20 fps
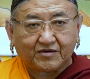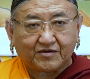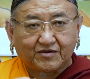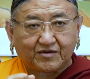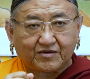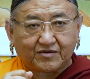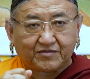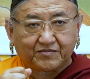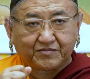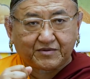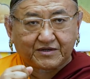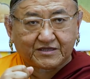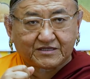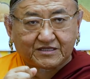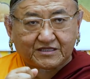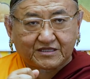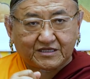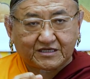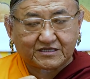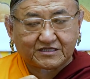
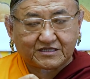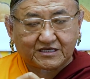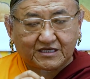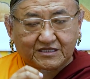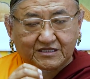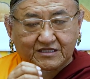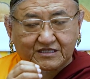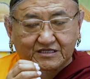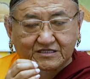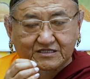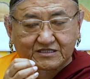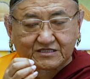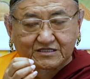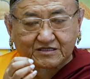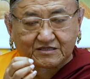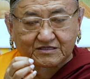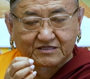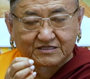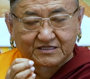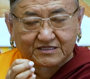But they say this is
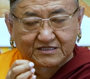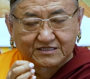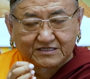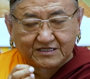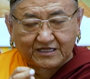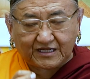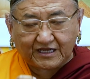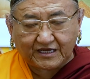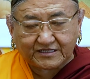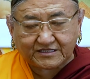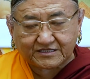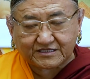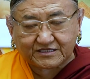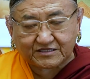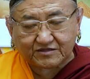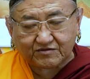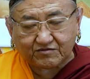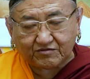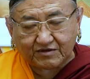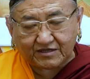the
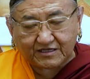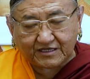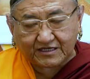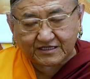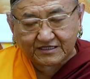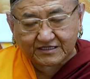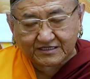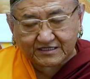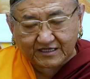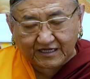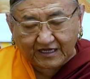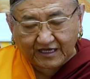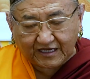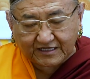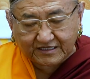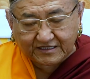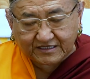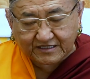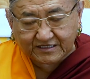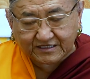slightest, only
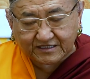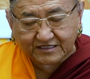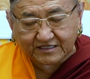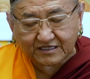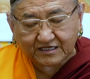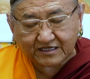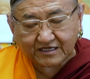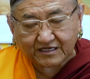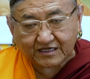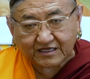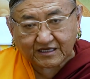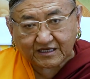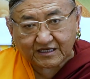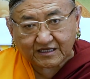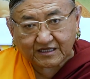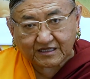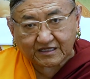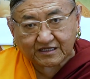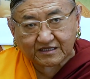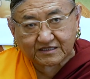slightest
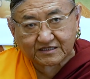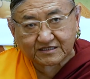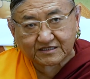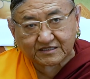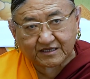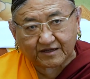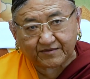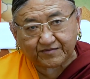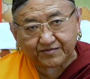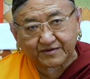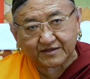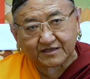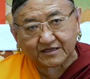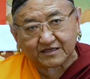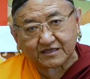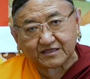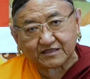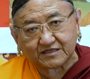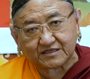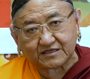
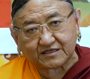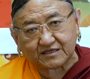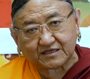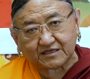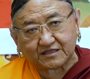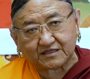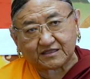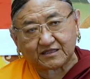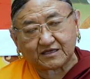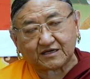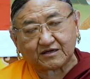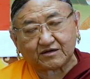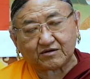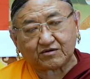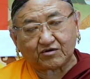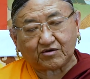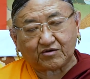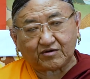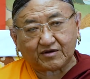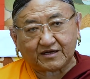suffering in the
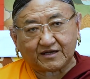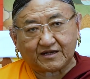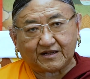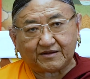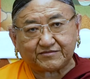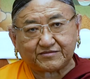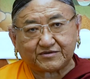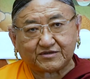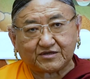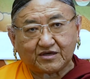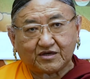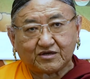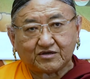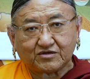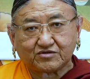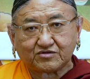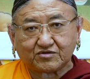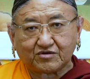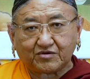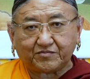lower arms.
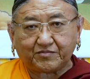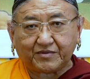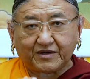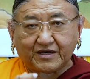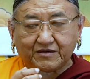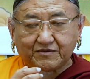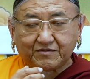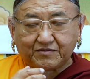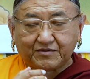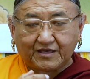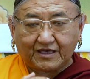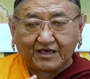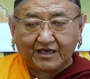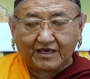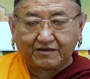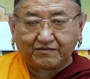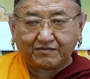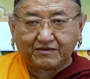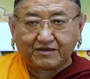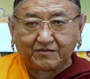So by
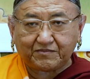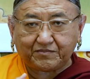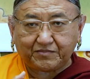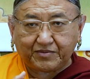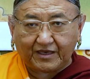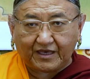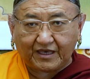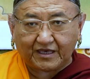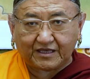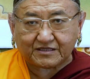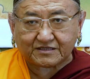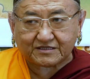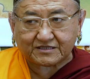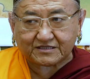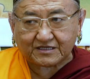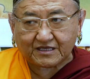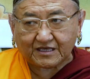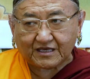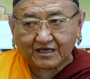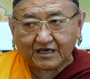having pains
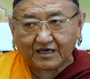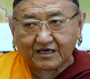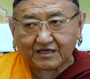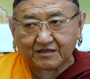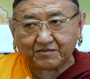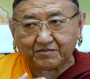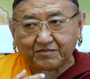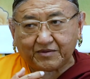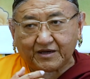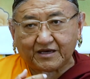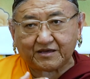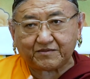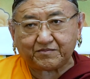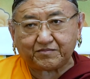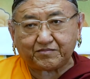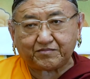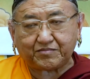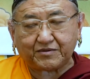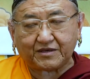and by